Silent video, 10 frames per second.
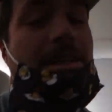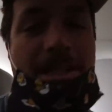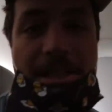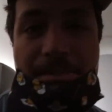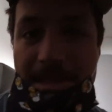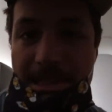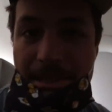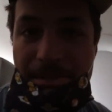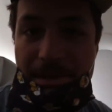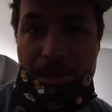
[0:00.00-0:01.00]
She's been
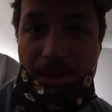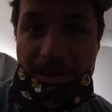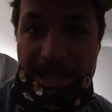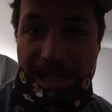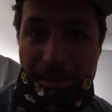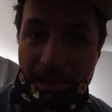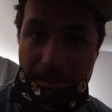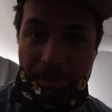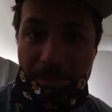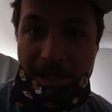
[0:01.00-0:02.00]
sleeping the whole time and I've
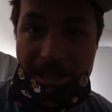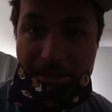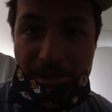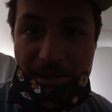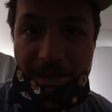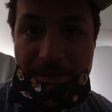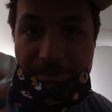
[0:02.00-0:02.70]
been watching a movie.